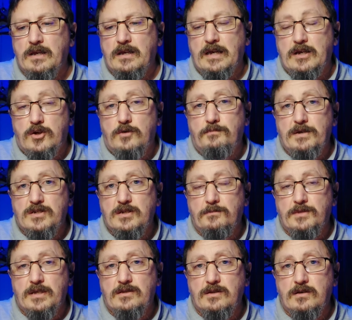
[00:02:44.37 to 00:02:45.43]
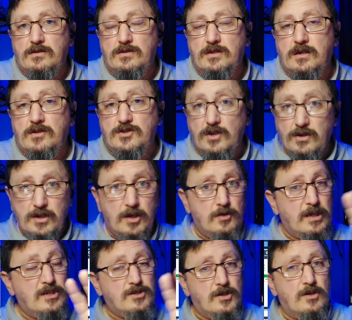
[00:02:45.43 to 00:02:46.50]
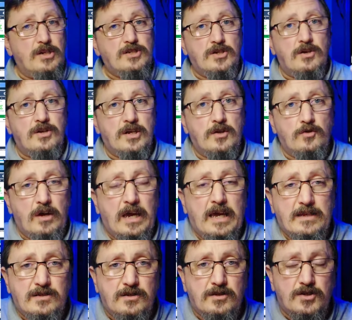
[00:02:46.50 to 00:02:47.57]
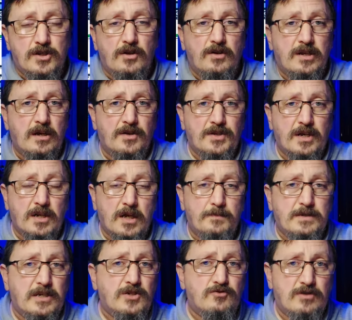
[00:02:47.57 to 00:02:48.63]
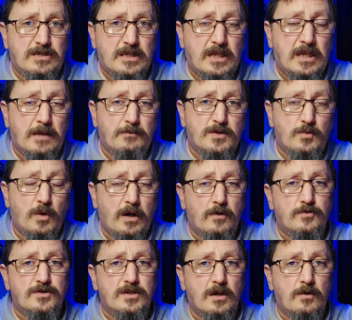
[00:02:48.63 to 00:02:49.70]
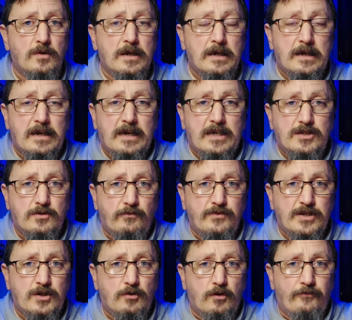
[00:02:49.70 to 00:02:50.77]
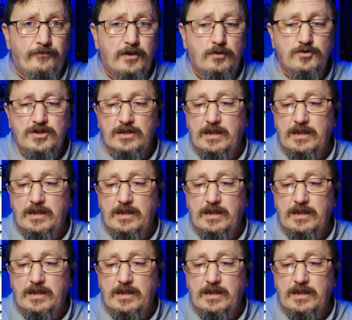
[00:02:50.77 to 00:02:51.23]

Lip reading: it could be something that he's certainly turning a lot of heads, and certainly other clubs interested in him as well. So he's obviously got a future